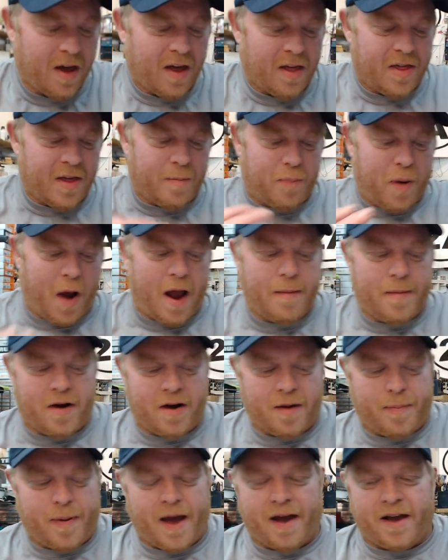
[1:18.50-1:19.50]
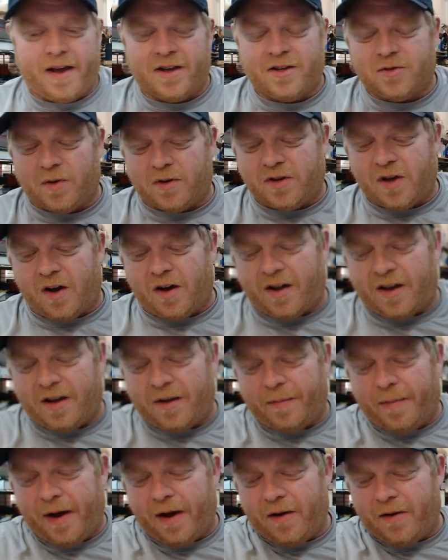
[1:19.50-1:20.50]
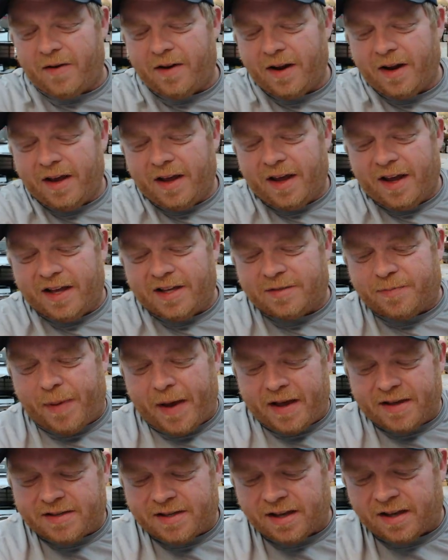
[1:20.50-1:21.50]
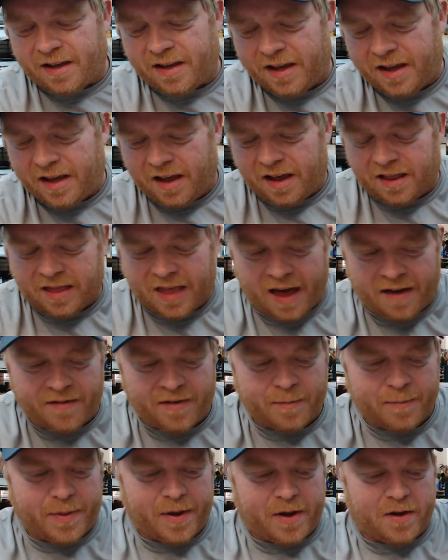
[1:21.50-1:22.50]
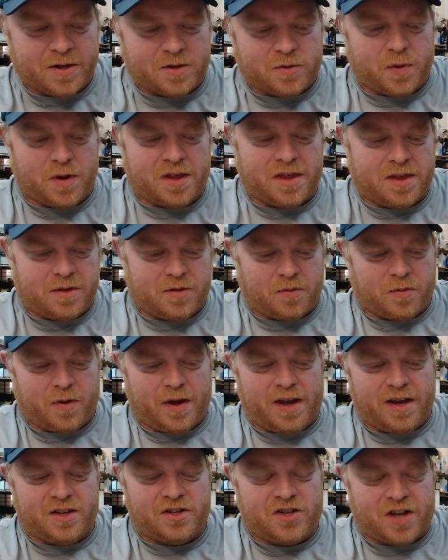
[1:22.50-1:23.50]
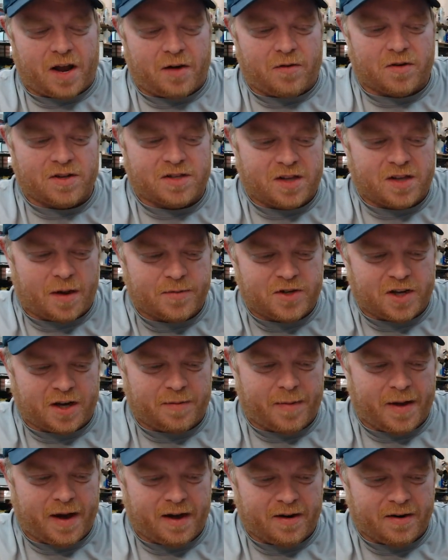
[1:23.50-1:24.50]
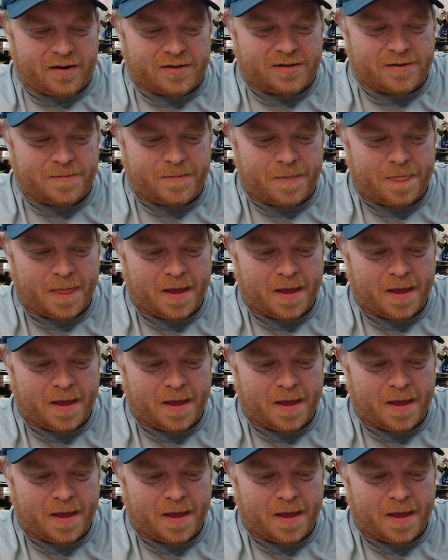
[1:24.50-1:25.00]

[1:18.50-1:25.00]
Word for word: the primary package we're talking about is basically 11 bills with 3 general subject matters.